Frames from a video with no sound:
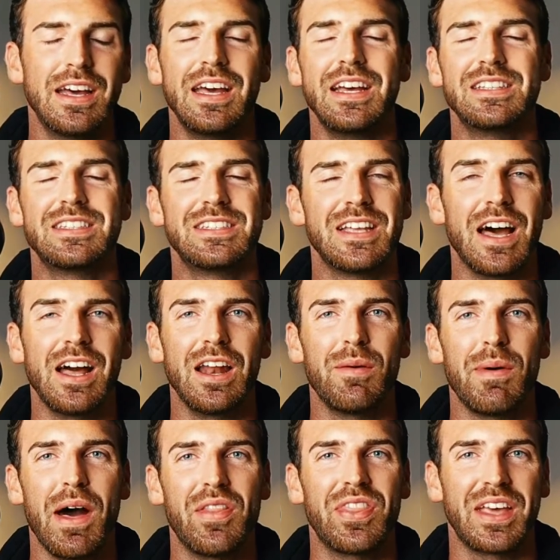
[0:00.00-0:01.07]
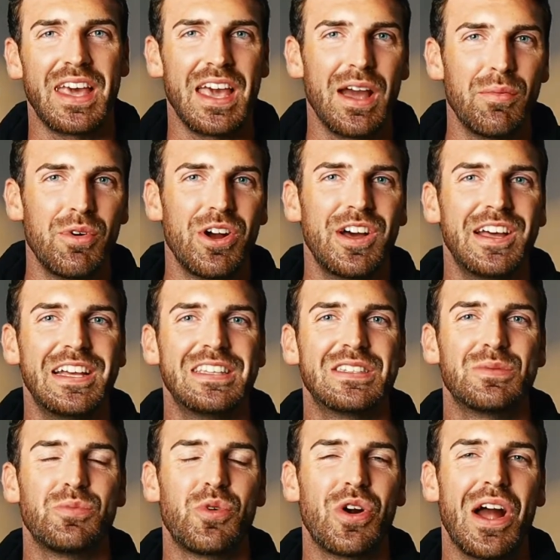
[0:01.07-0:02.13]
it's not about the camera,
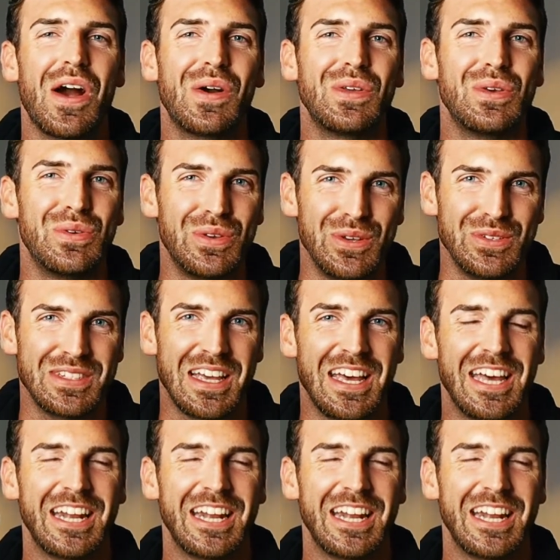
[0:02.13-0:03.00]
it's more how you use it.